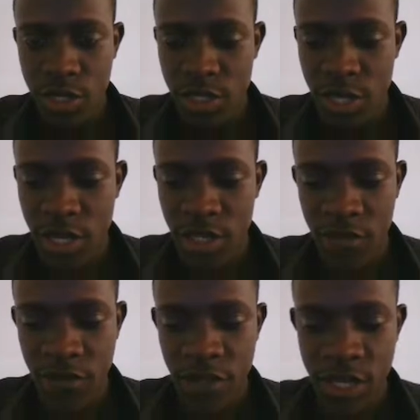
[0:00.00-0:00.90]
this case,
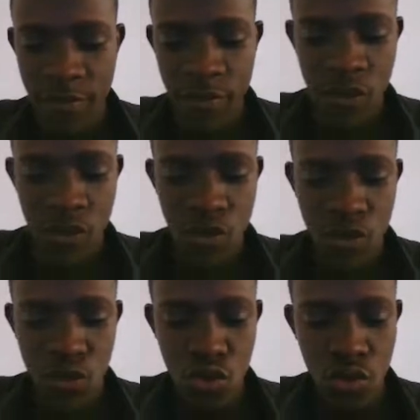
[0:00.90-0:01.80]
if the type is equal
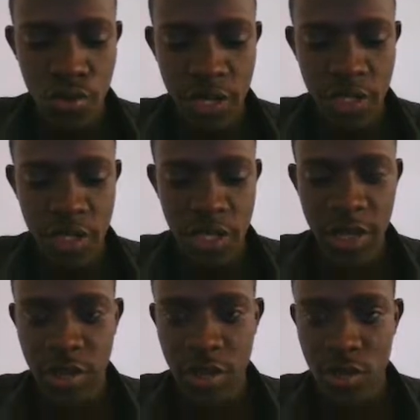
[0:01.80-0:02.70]
to max length,